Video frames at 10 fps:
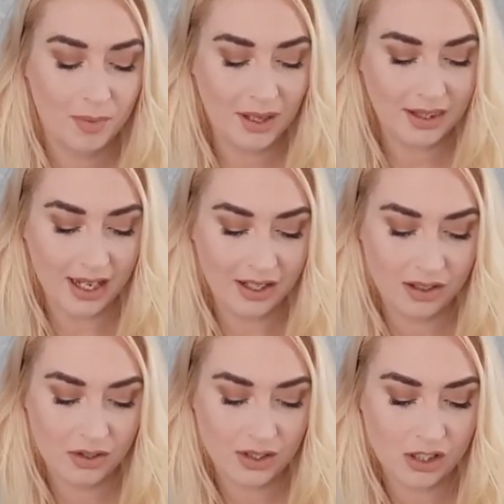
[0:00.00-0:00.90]
But I
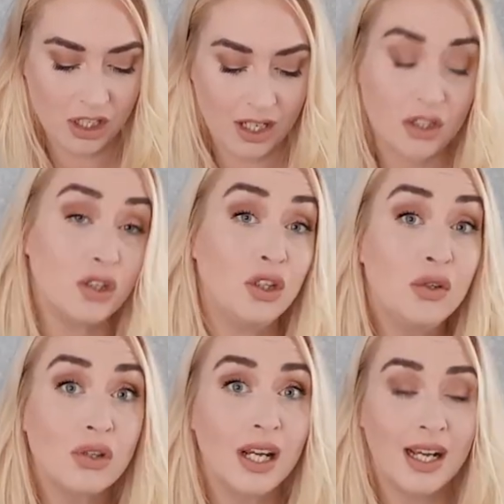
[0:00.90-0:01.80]
use the shade
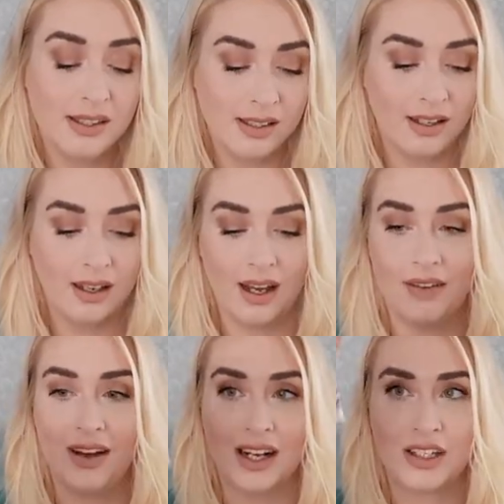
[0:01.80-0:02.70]
Neutralizer.
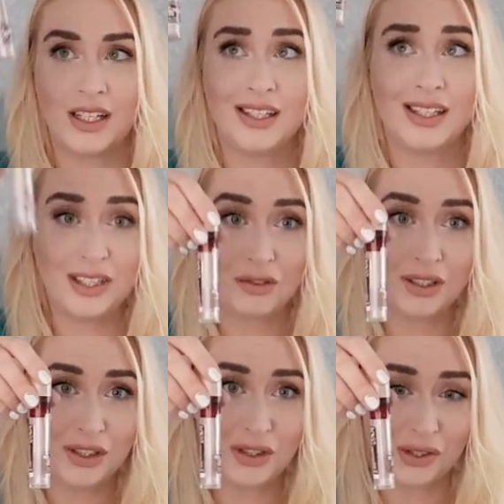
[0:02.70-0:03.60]
I've actually
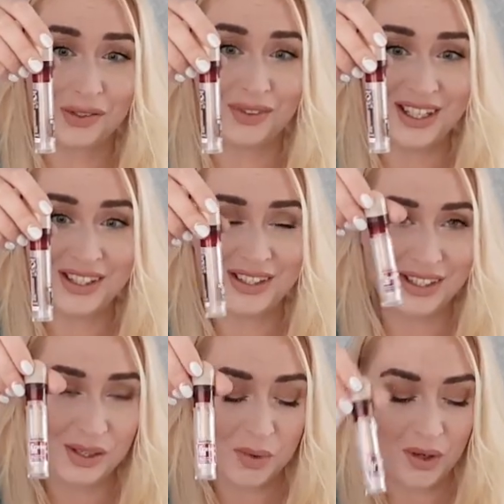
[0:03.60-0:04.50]
literally just finished
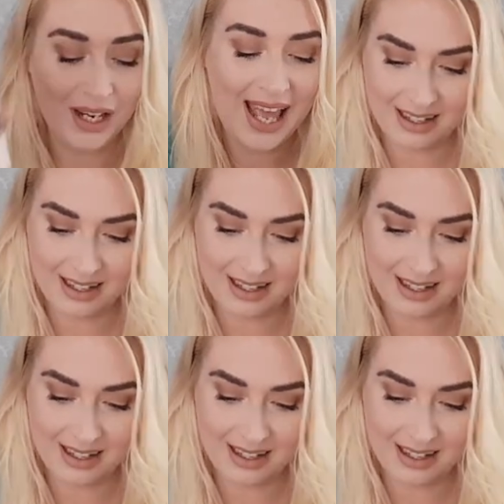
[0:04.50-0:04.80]
this one.